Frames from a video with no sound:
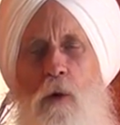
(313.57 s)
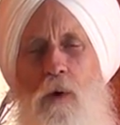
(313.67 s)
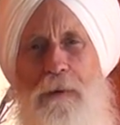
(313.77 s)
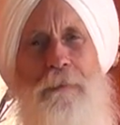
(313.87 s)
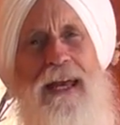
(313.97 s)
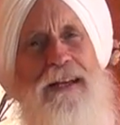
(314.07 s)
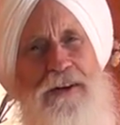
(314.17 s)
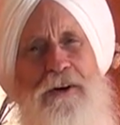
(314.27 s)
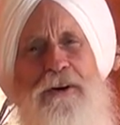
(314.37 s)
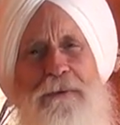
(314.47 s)
what made
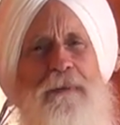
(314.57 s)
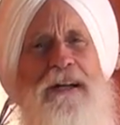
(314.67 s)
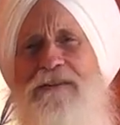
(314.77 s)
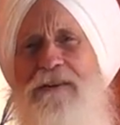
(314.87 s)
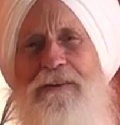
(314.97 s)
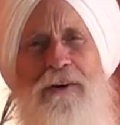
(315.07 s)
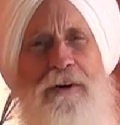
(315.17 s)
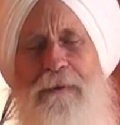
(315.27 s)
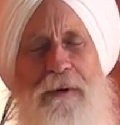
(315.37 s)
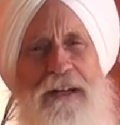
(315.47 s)
Yogi
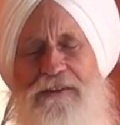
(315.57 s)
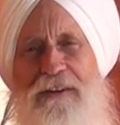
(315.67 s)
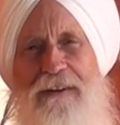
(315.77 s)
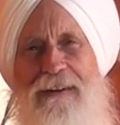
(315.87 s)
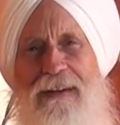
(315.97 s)
Bhajan?